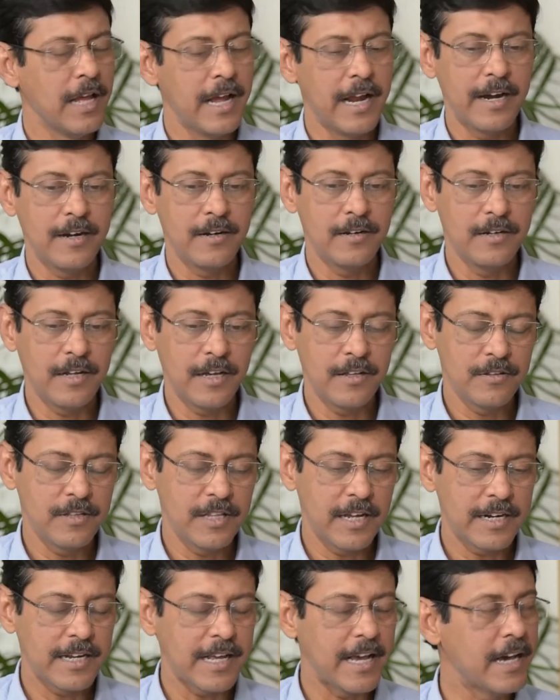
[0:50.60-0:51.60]
and does
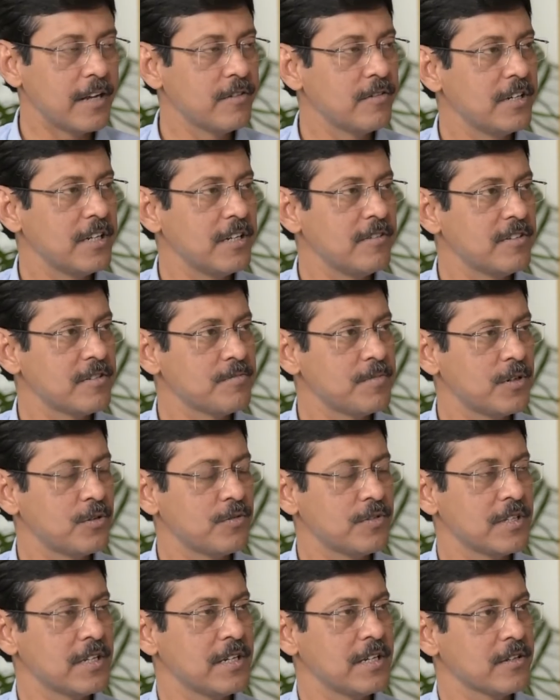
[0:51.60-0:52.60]
that annual investment
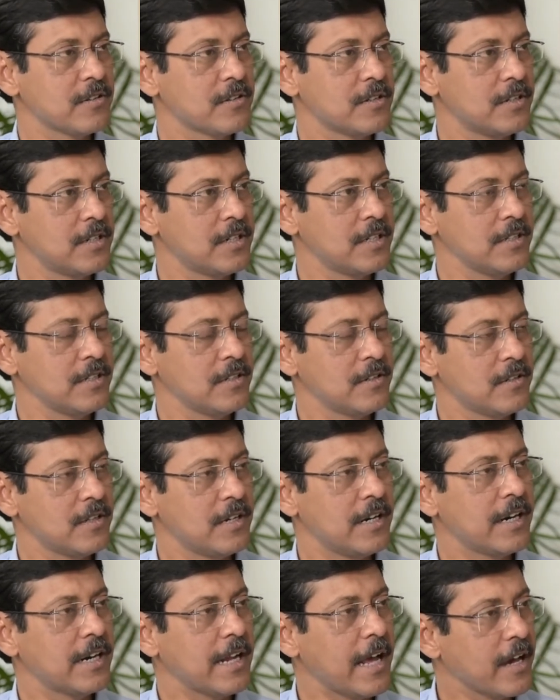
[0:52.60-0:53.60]
over the next 30 years
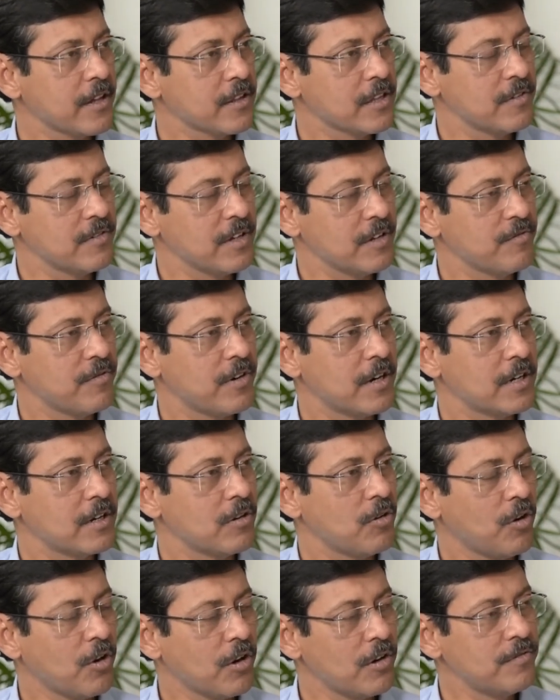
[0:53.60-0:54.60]
in a tax saving
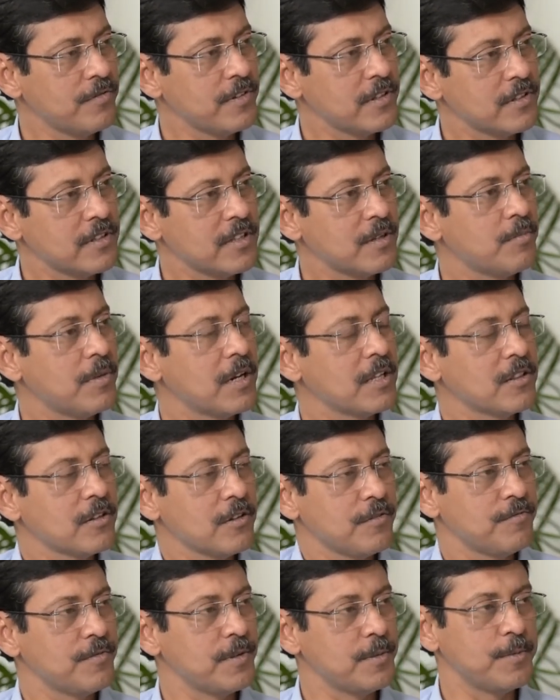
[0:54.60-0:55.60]
fund always in the month
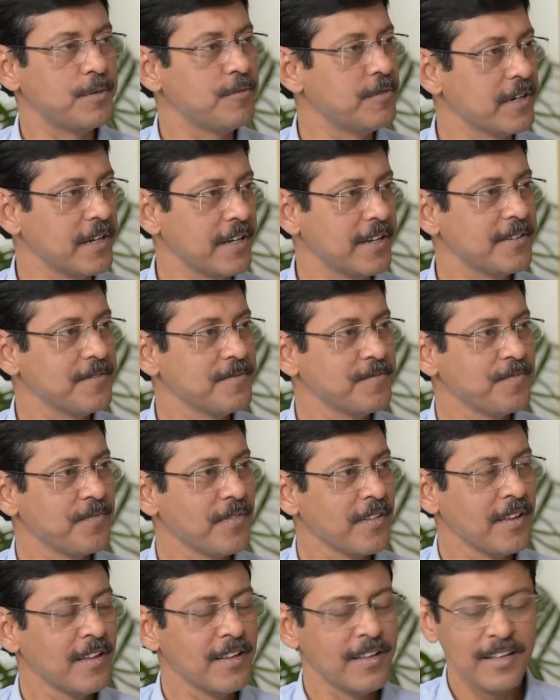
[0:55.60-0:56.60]
of february
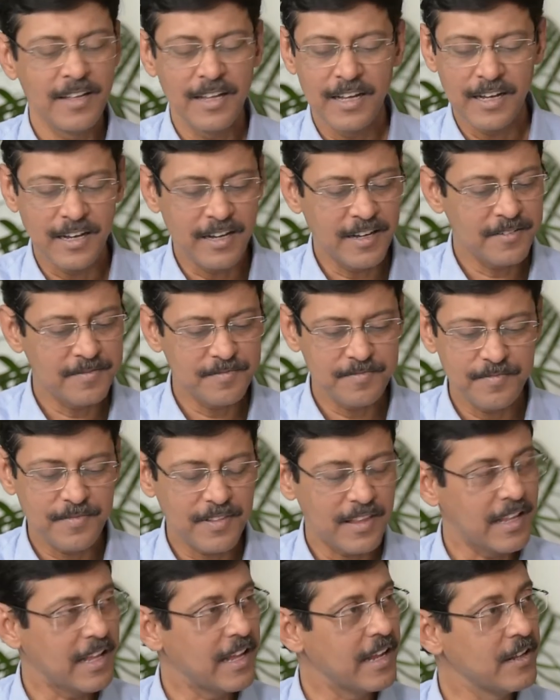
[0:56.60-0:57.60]
uh,
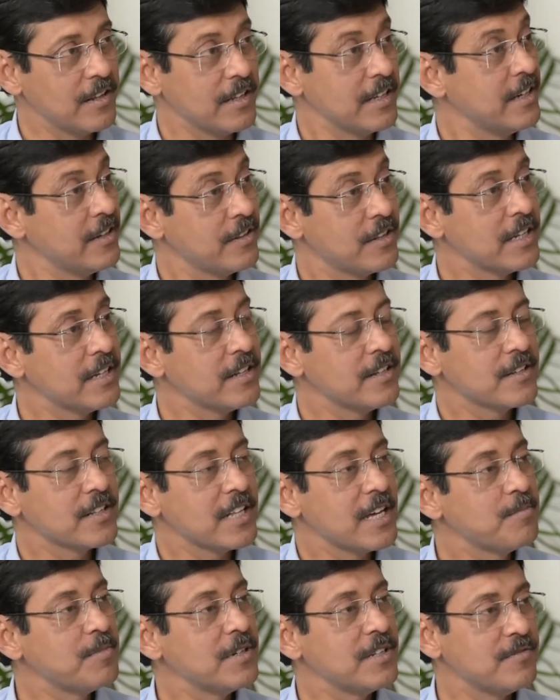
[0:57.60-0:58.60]
he's a
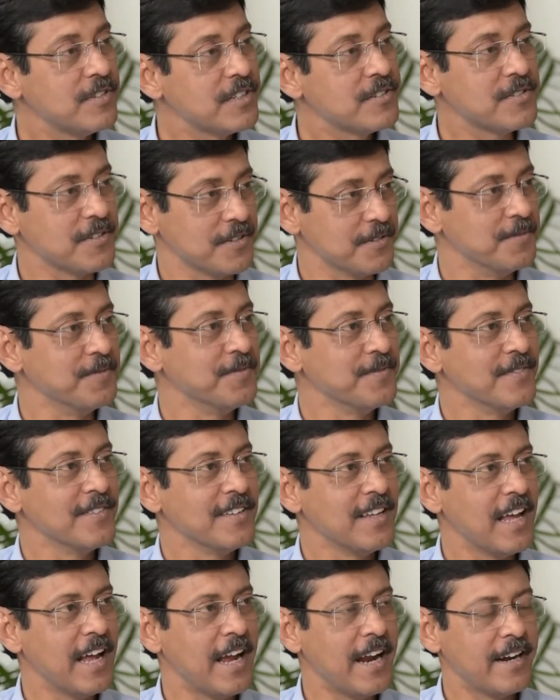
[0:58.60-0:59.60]
SIP investor
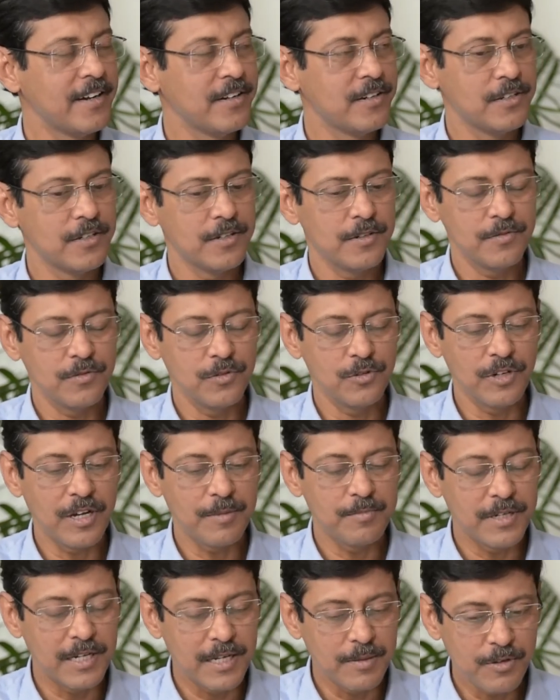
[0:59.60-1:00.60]
and uh, you
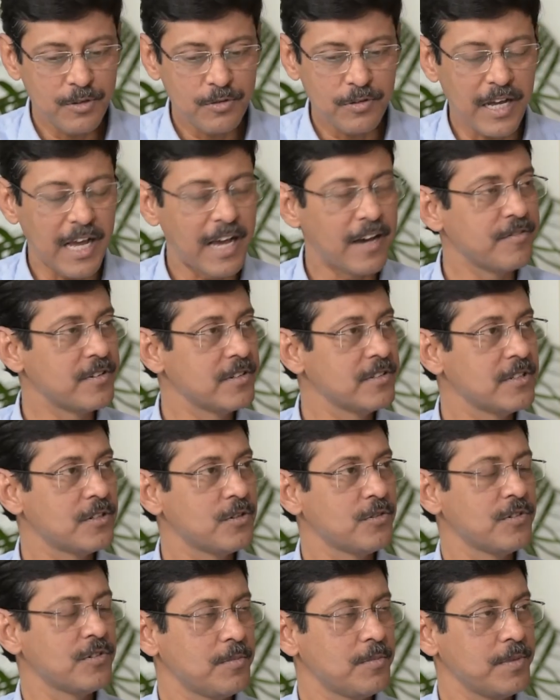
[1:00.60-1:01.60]
have been able to average
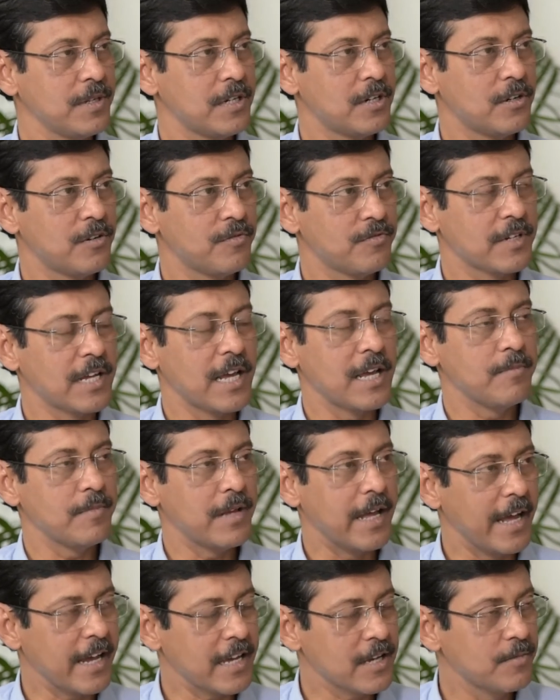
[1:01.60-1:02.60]
it a period of time,
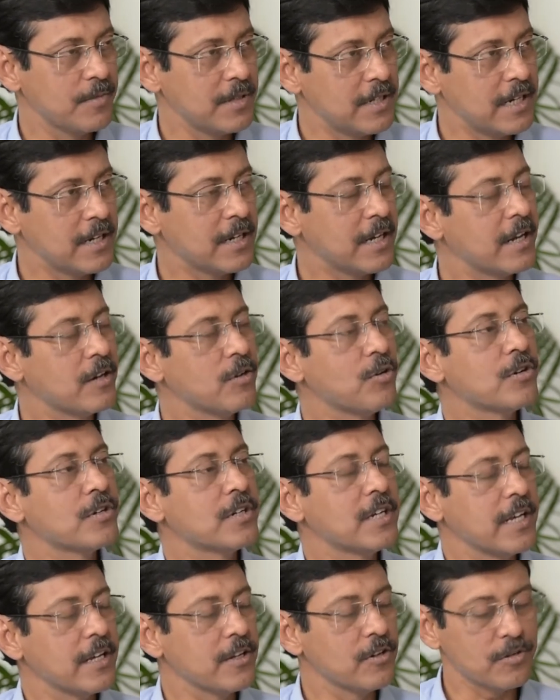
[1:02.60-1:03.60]
accumulate and
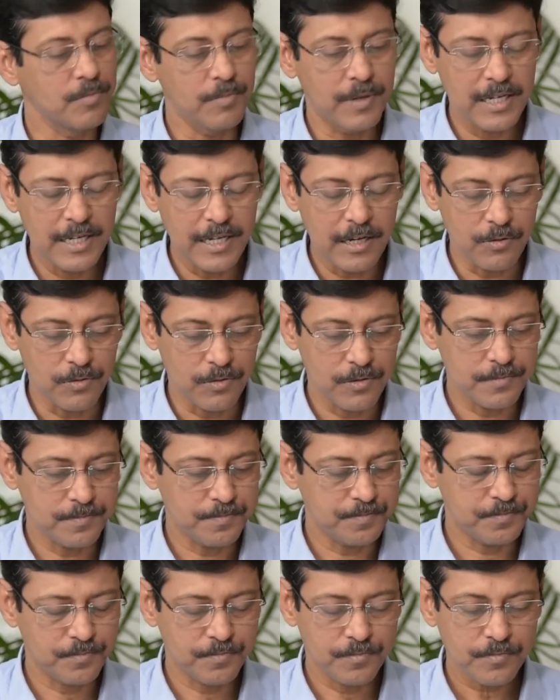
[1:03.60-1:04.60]
not take your money out.
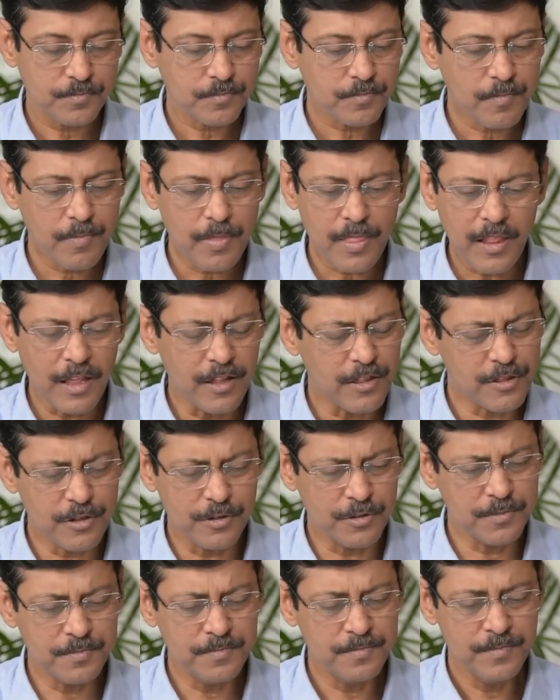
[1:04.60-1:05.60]

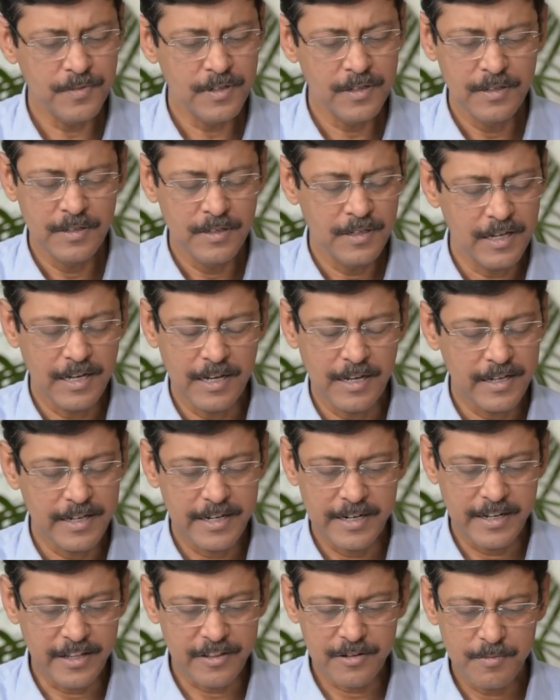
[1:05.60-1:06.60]
So uh,
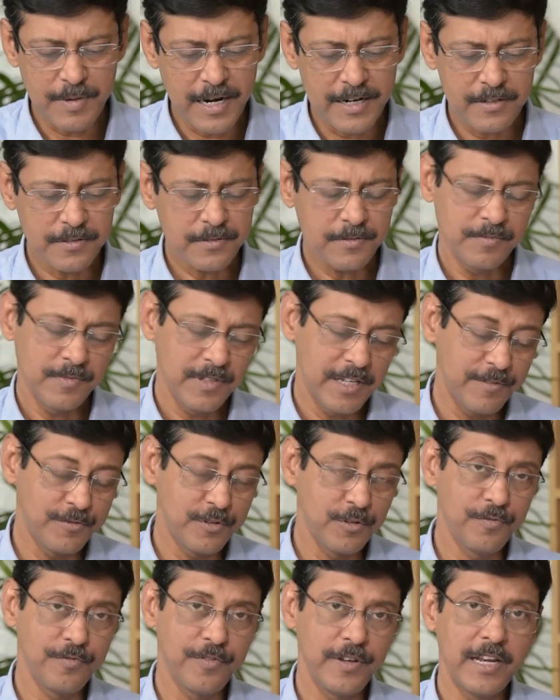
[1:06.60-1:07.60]
it doesn't matter
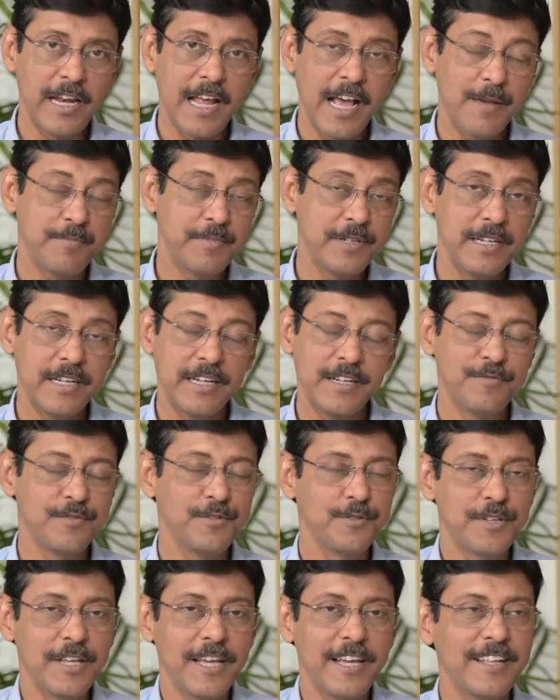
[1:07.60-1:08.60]
if you feel happy and if
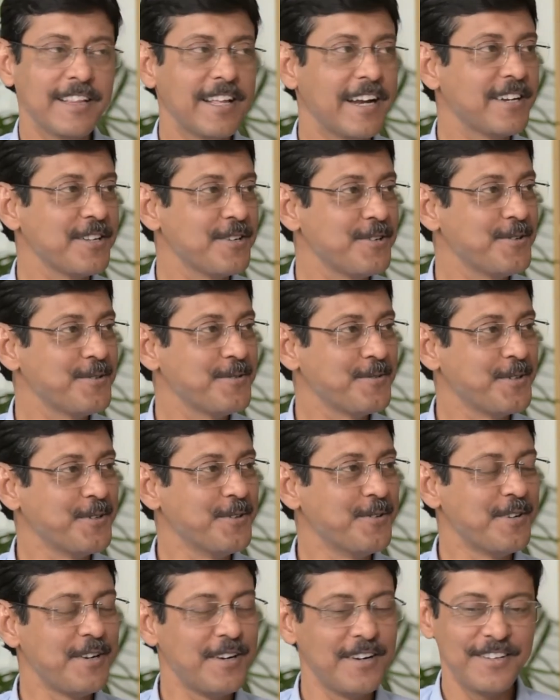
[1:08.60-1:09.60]
you think that you know
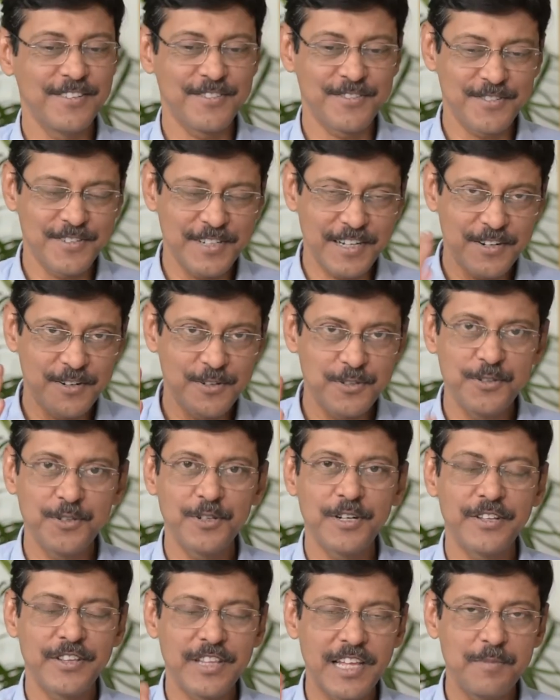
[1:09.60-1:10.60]
you will stick to
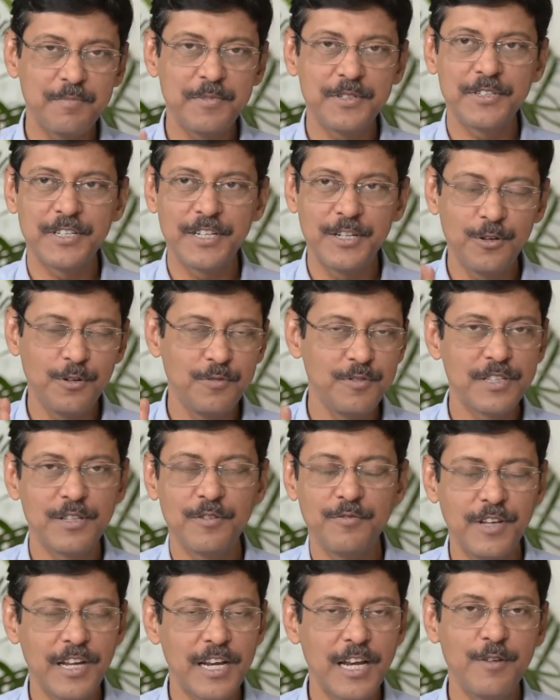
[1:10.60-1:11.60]
your SIP schedule with
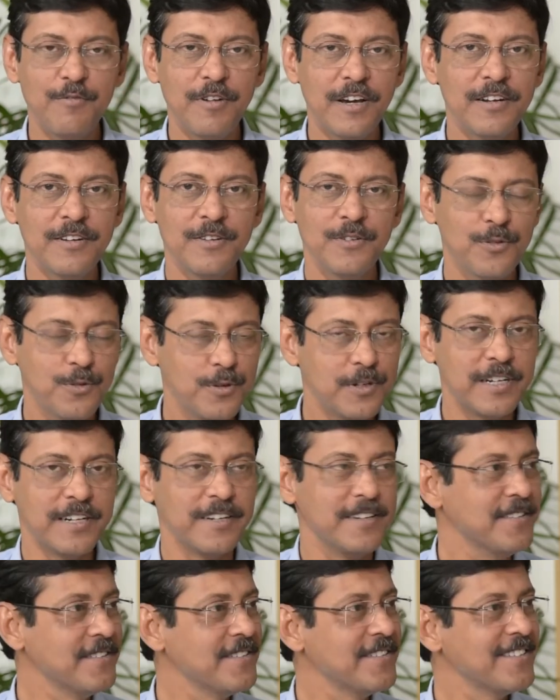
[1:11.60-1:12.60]
a weekly one, go
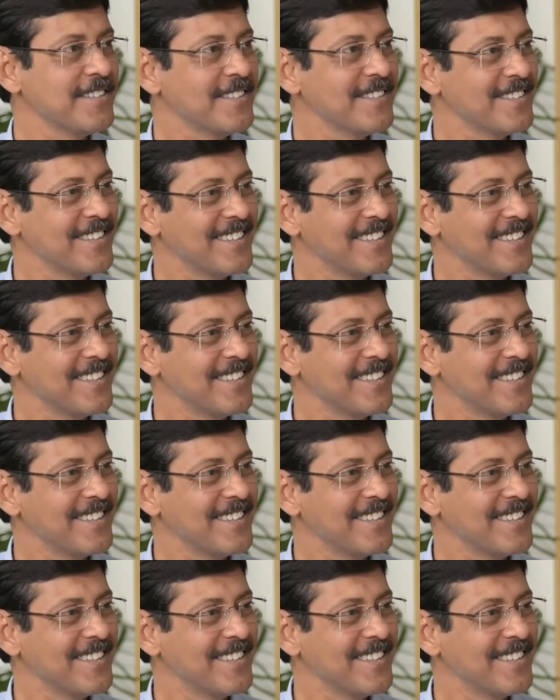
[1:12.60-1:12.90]
ahead.